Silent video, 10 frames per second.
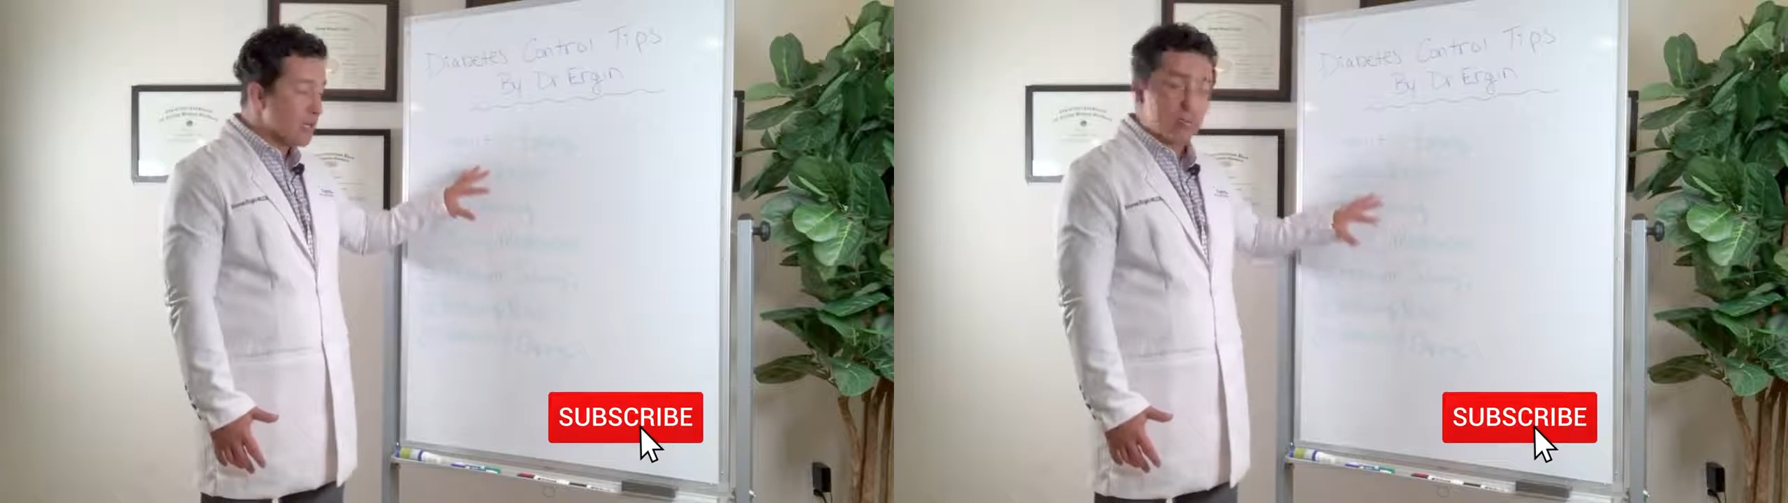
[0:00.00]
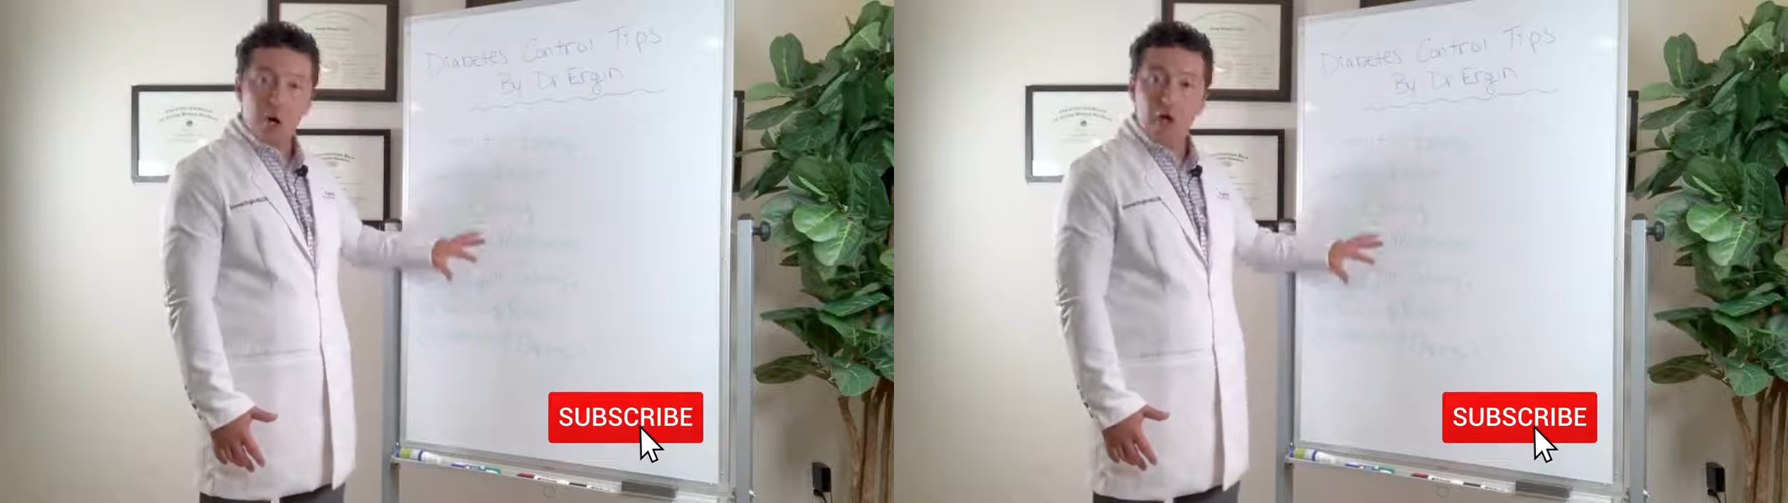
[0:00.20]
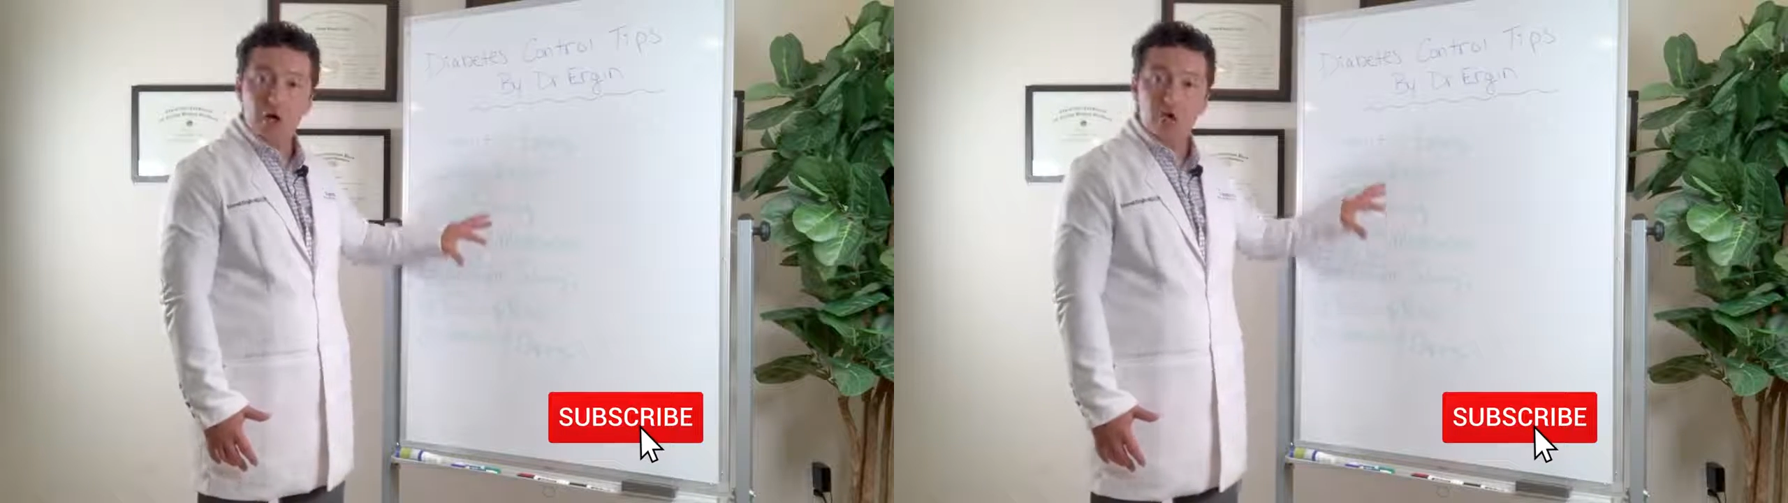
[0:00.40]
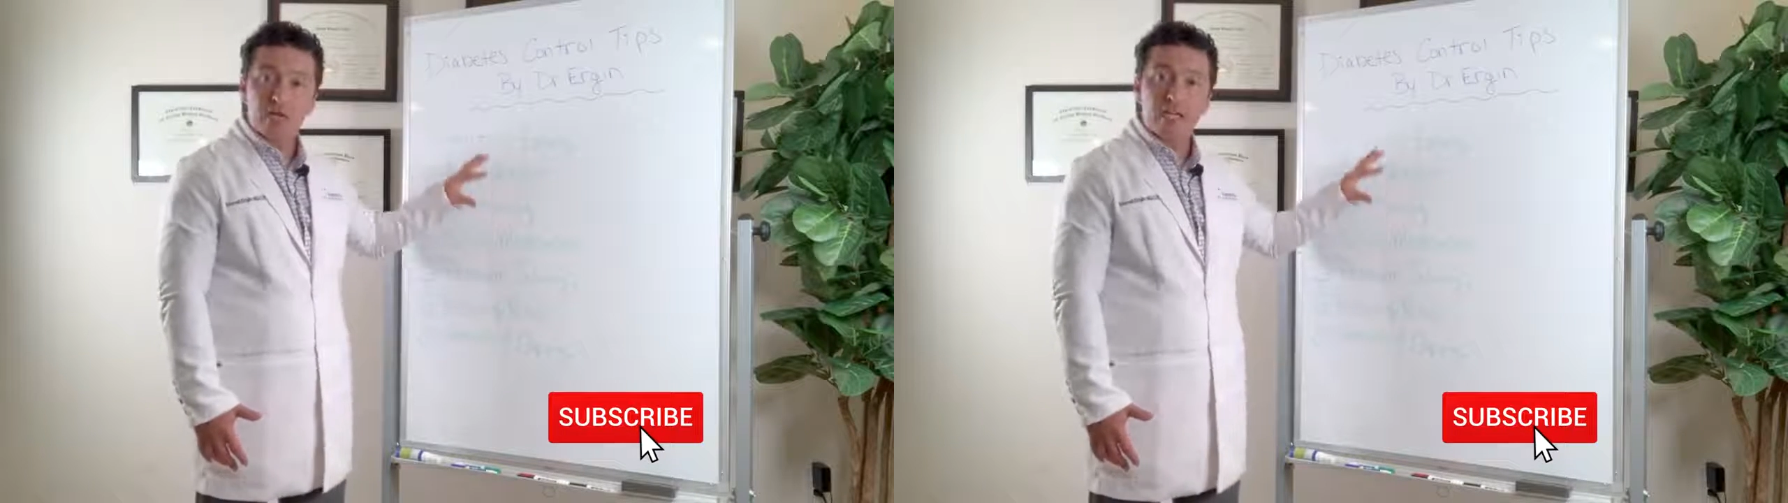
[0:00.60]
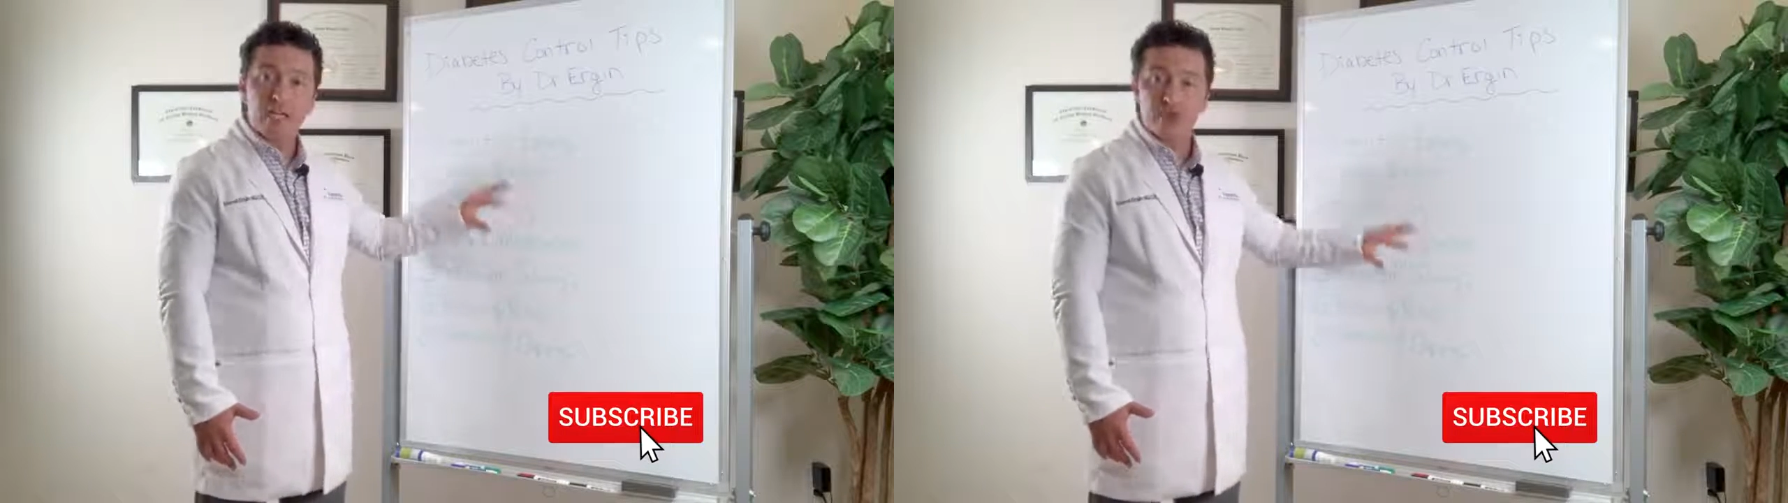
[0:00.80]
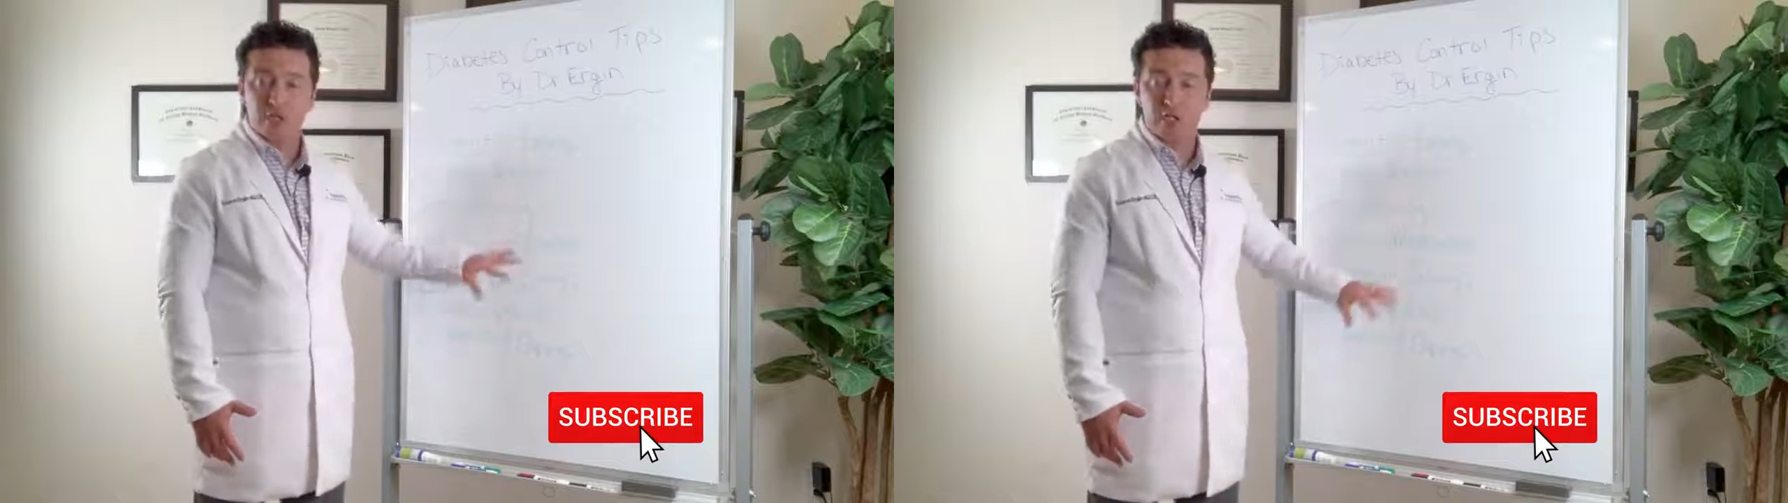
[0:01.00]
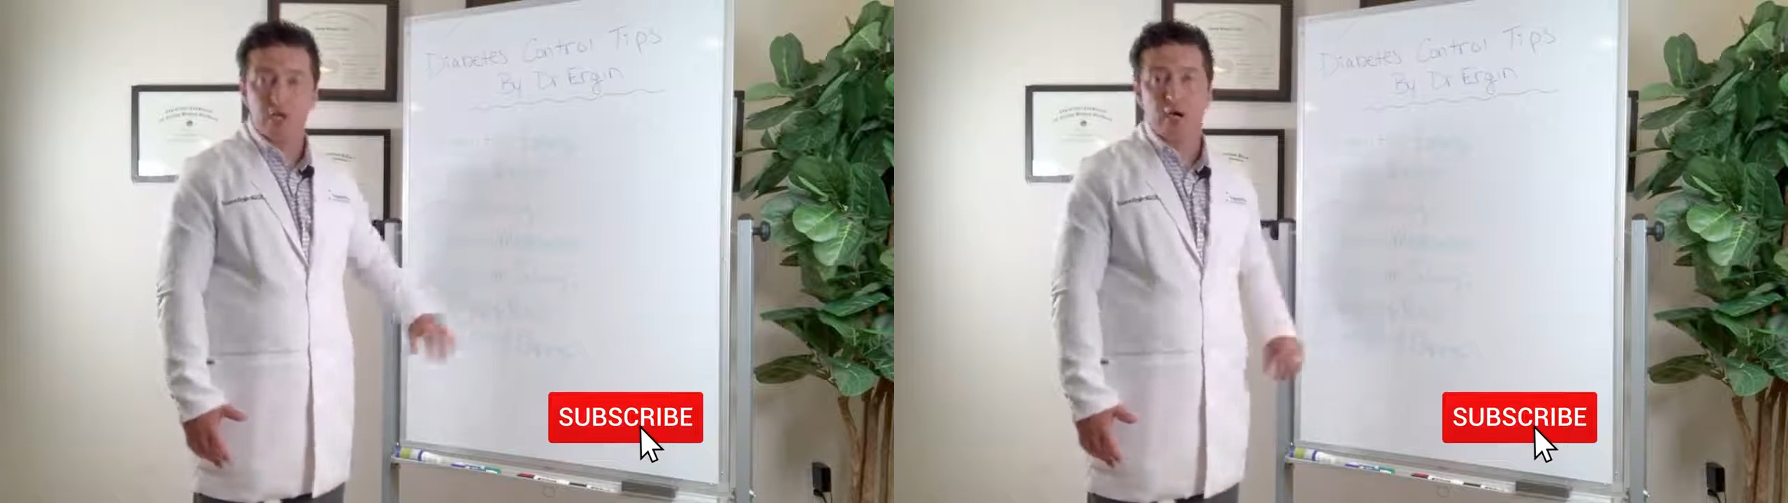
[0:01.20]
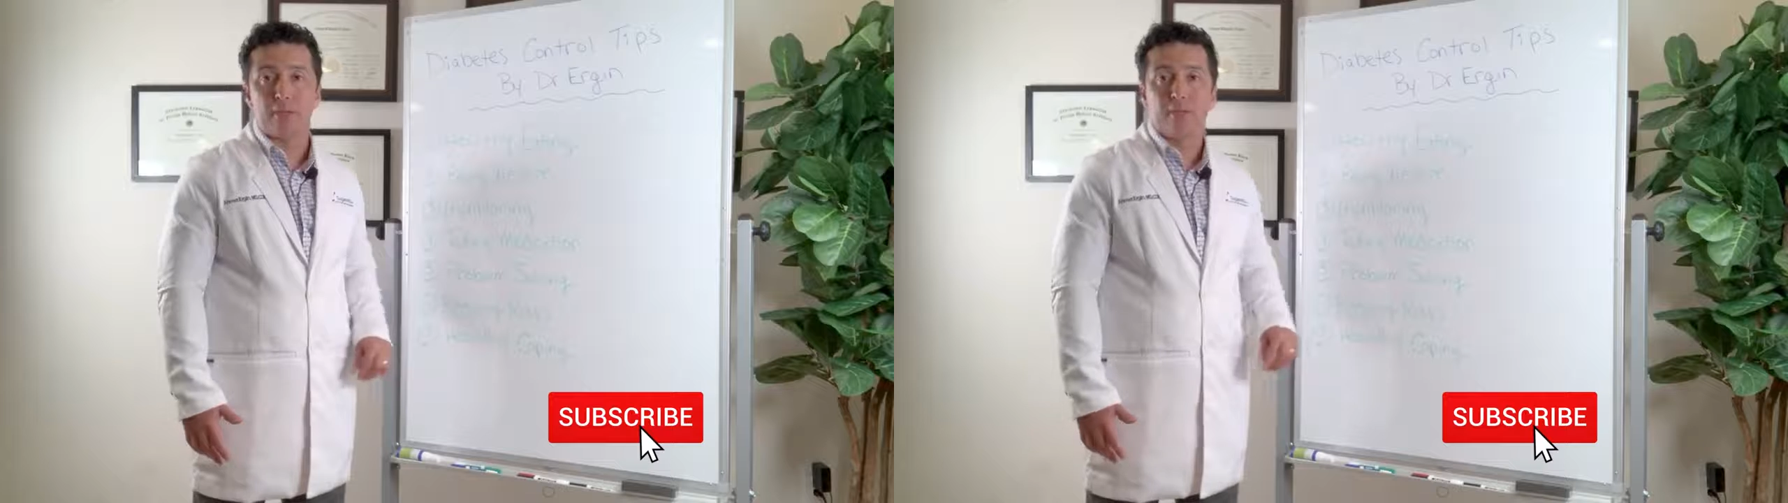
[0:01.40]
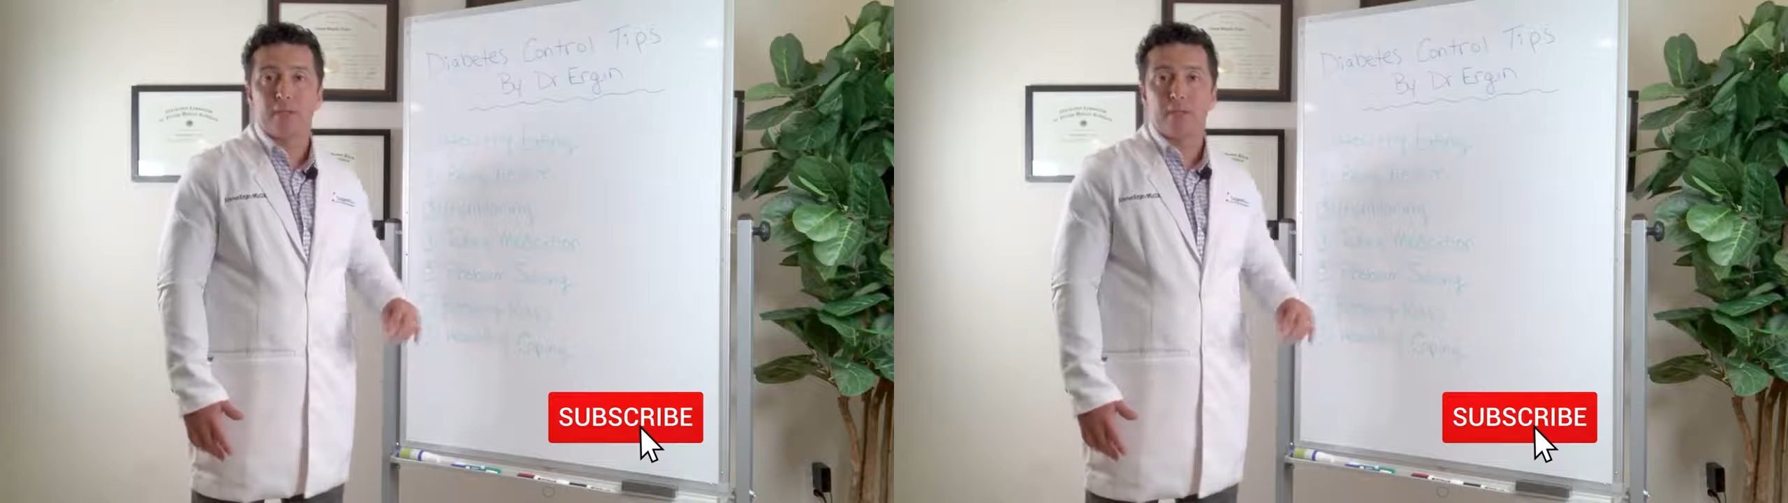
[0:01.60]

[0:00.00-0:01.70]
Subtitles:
monitoring, etc.